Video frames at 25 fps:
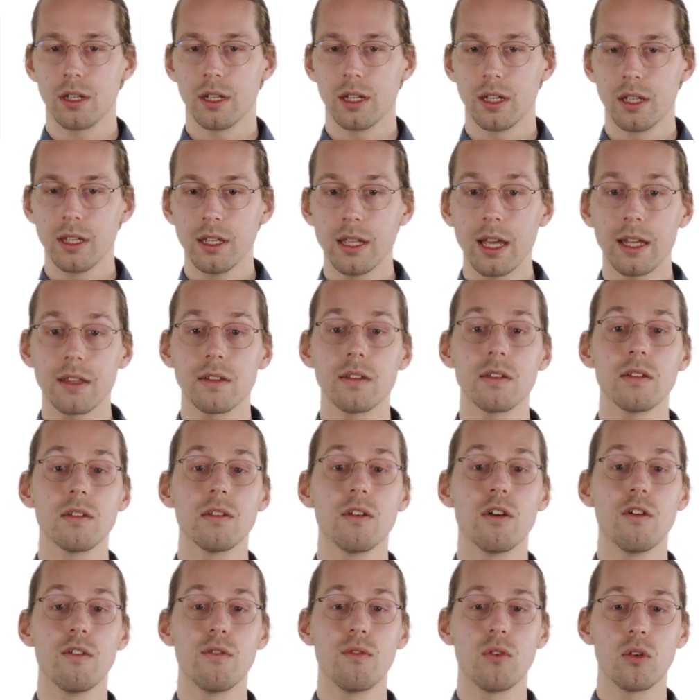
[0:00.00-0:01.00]
Yet,
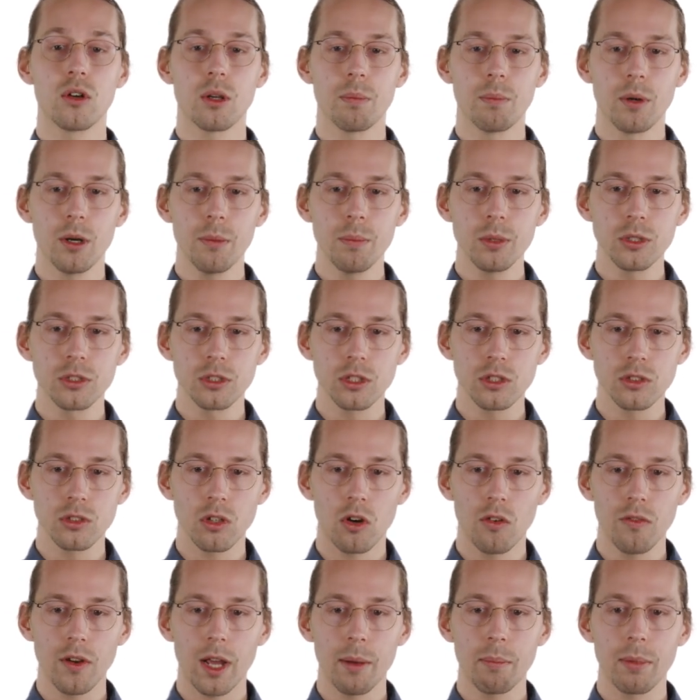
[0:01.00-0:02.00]
for the purposes
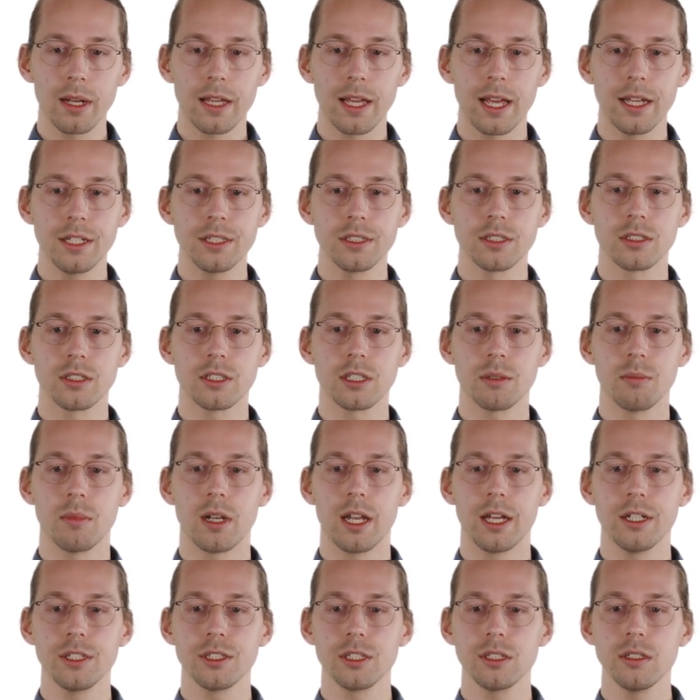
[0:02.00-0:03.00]
of application
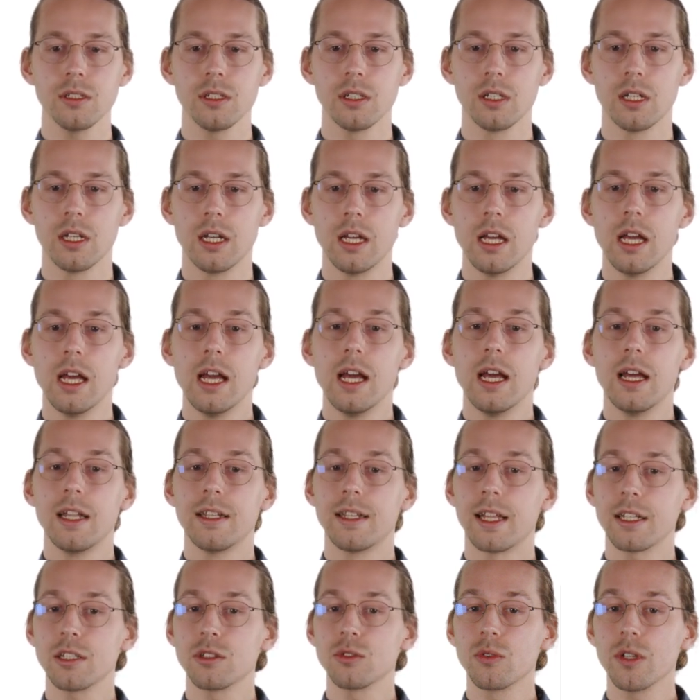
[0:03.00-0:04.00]
simulation,
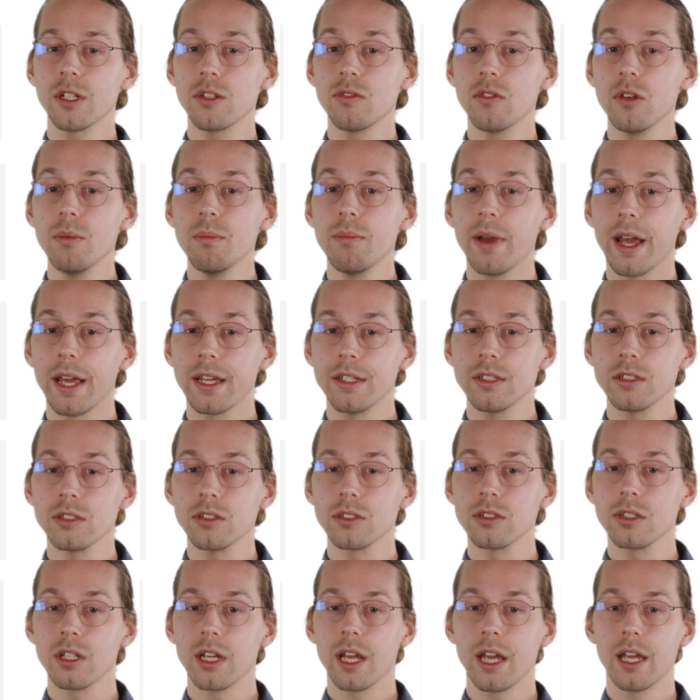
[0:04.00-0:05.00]
NetSquid
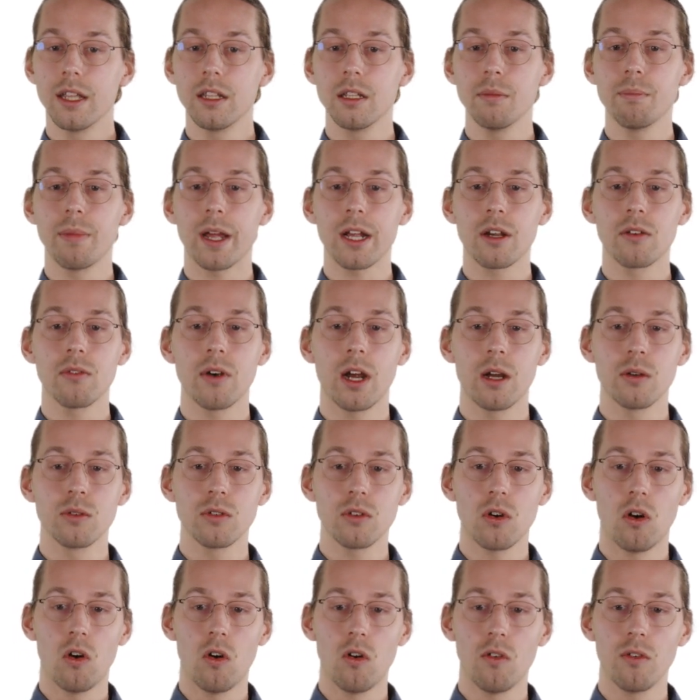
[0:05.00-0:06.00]
remains in the background
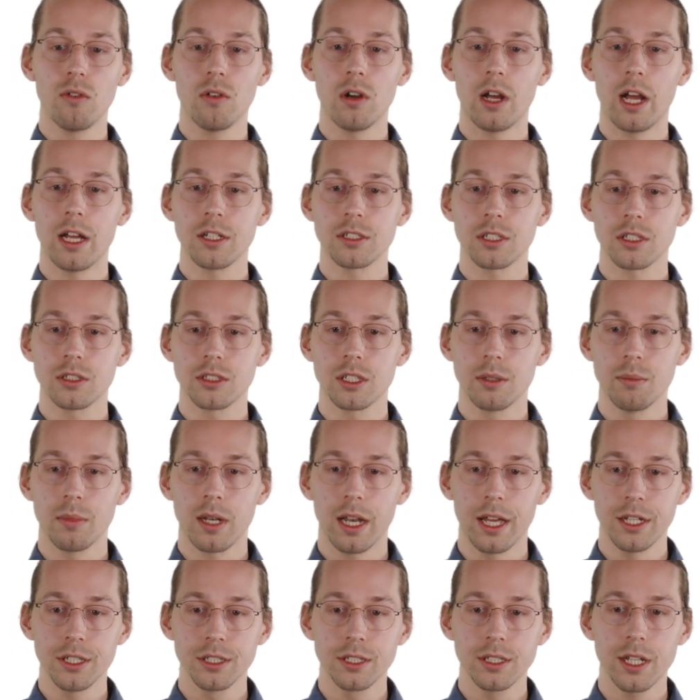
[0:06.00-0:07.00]
as a
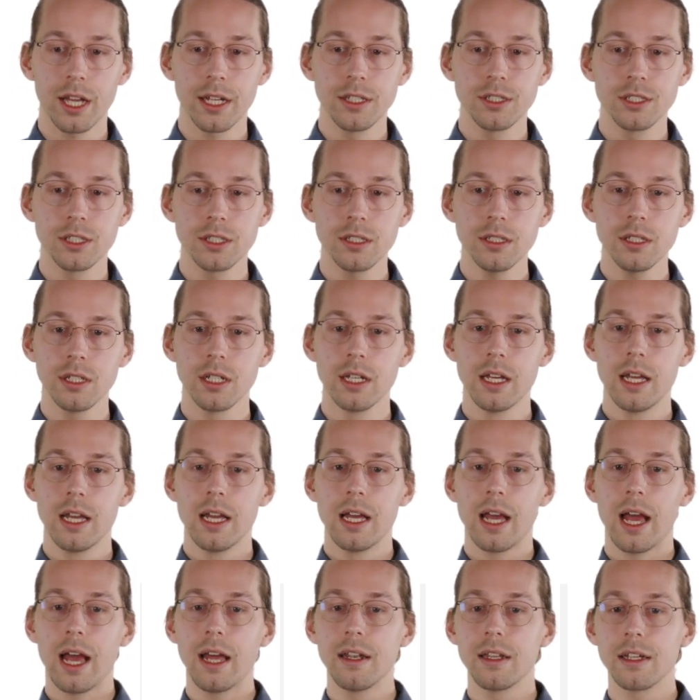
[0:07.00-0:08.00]
simulation engine
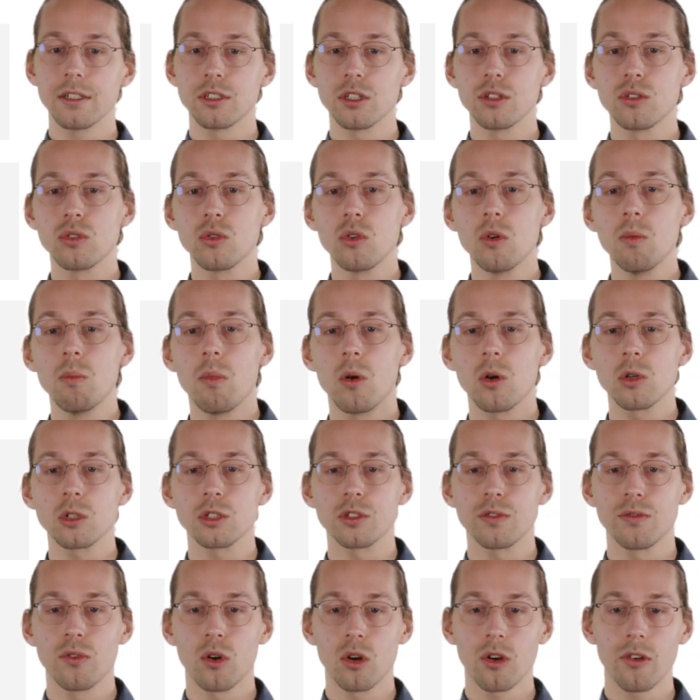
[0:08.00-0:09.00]
and as a toolbox
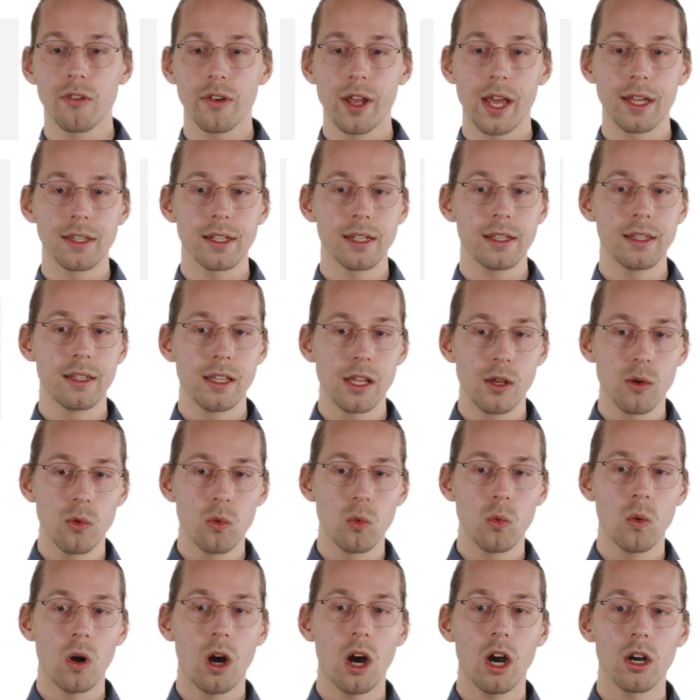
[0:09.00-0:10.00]
for creating new
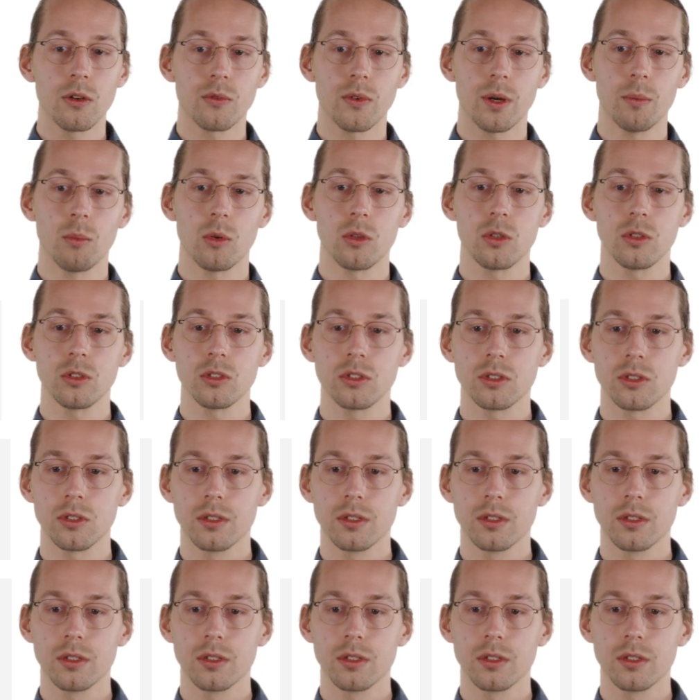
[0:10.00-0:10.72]
hardware models.